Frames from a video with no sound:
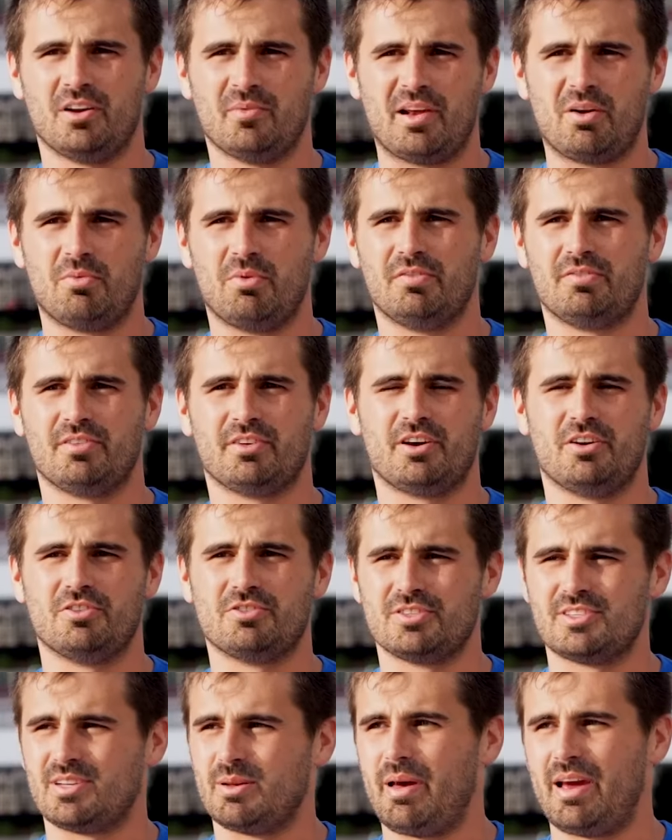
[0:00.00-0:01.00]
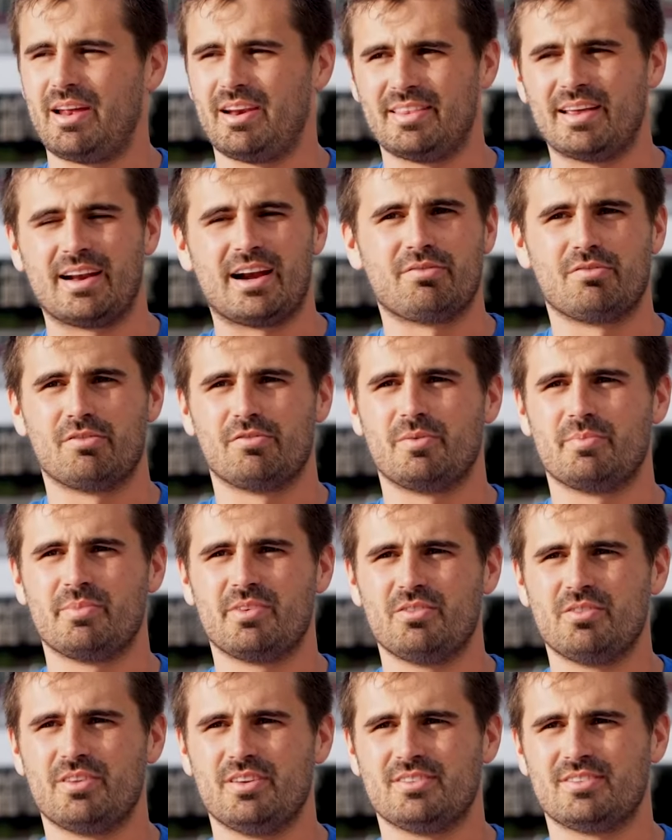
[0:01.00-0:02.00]
No matter what if the coach is demanding that effort from
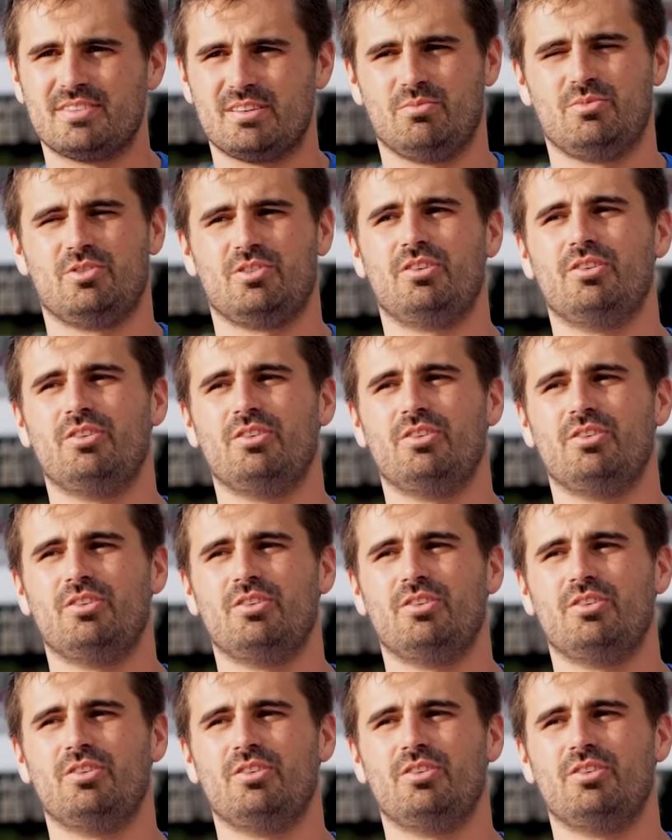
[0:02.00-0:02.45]
you, he's someone